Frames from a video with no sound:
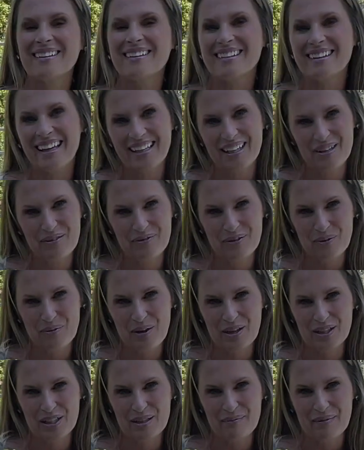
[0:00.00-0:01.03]
Thank you for
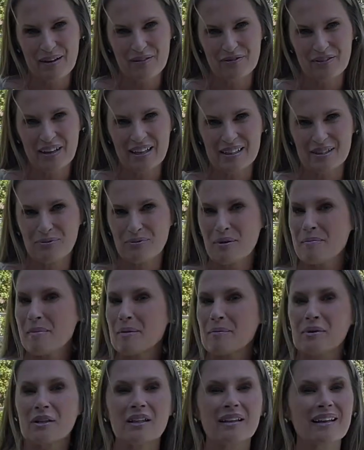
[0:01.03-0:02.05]
watching, my friends.
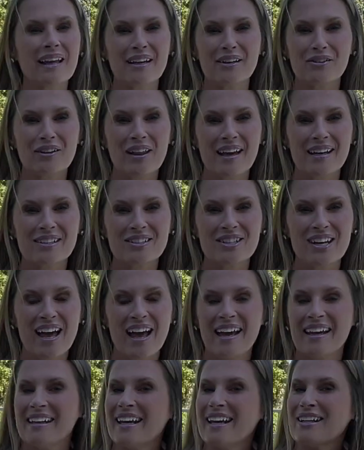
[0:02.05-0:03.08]
Remember to let your light
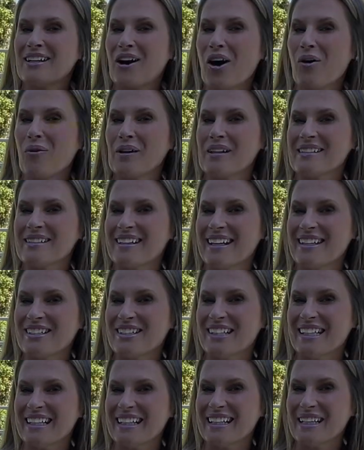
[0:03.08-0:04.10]
shine and always stay
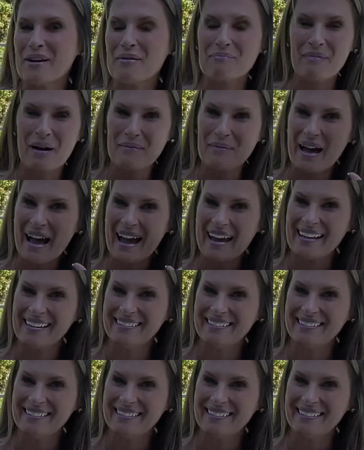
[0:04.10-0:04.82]
chic. Bye-bye.